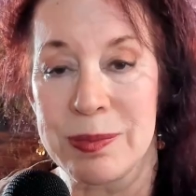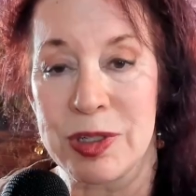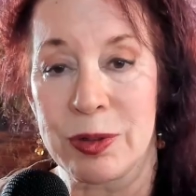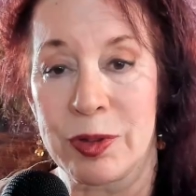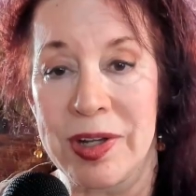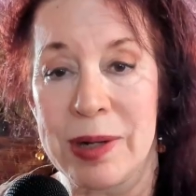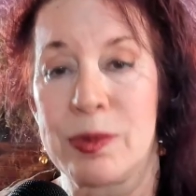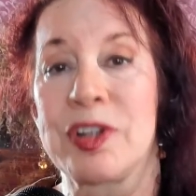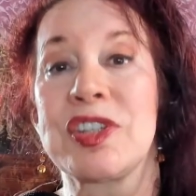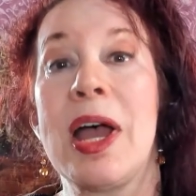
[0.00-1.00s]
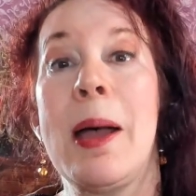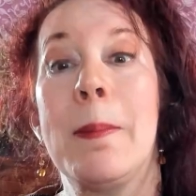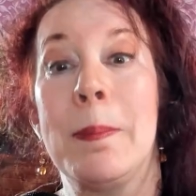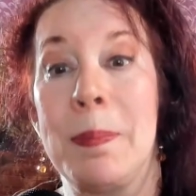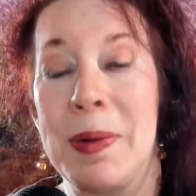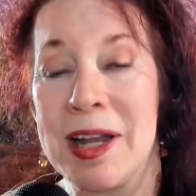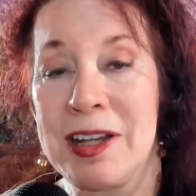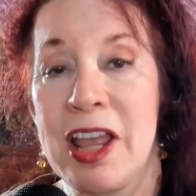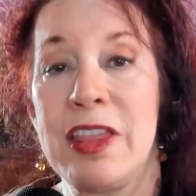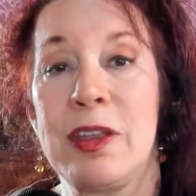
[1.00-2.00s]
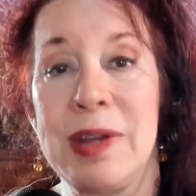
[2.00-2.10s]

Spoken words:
in neural networks. But there